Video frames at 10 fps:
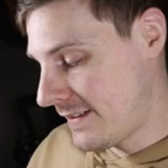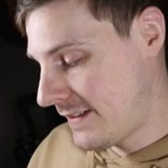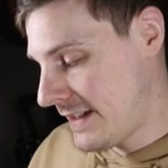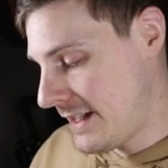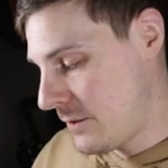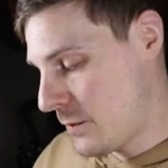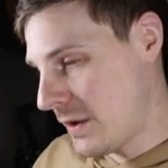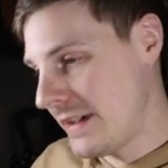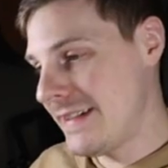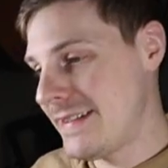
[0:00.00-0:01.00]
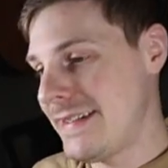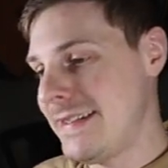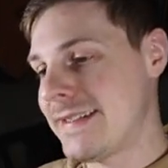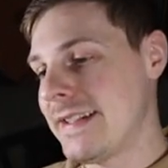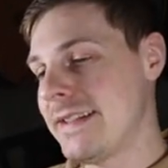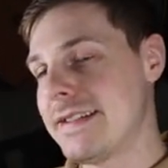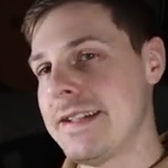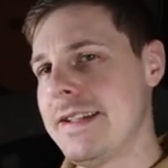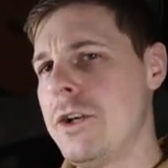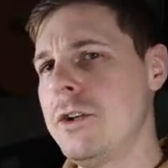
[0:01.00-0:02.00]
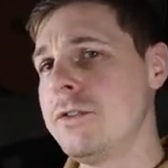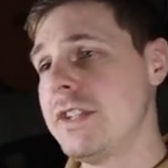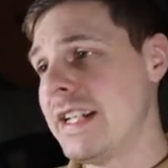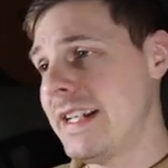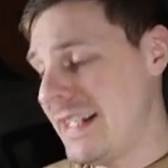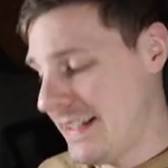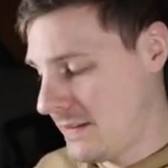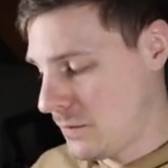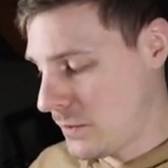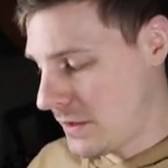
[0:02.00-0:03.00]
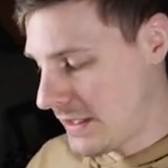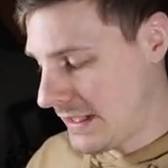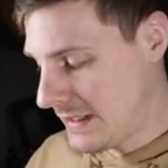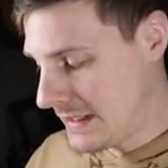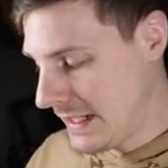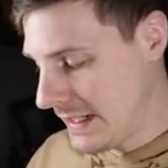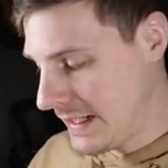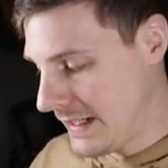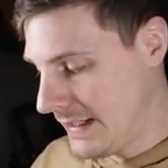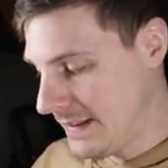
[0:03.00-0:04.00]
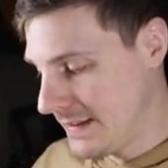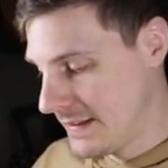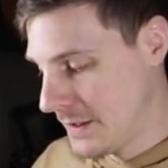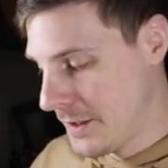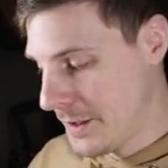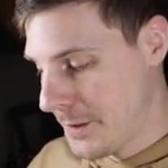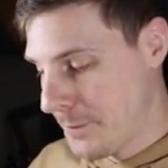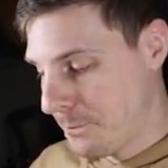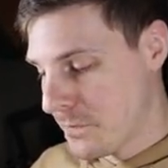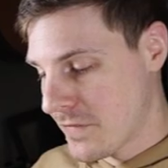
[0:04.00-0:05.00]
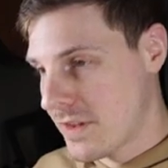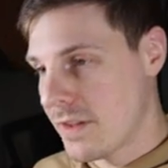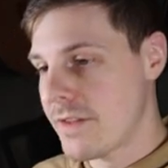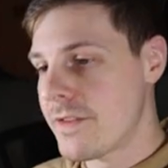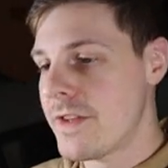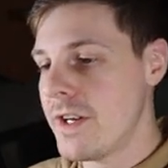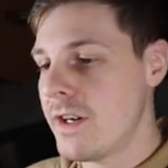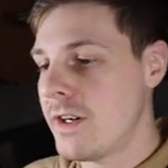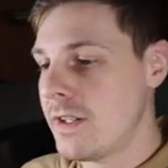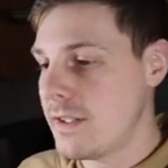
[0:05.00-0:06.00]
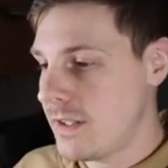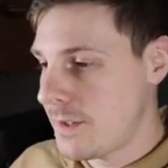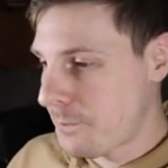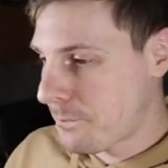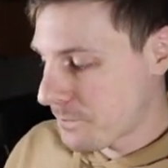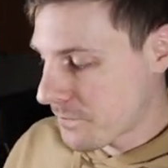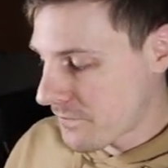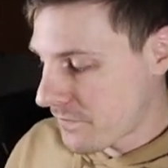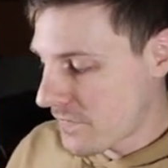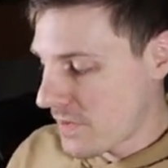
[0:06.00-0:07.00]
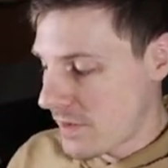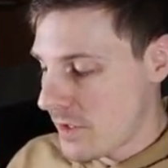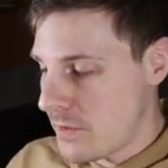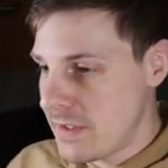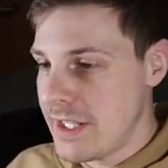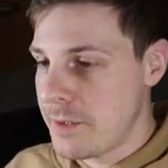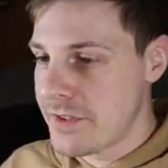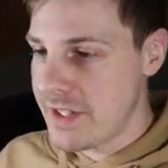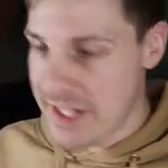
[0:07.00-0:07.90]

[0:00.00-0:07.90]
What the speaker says: see what is inside this tin. Hopefully it is what I think it is. They are currently upside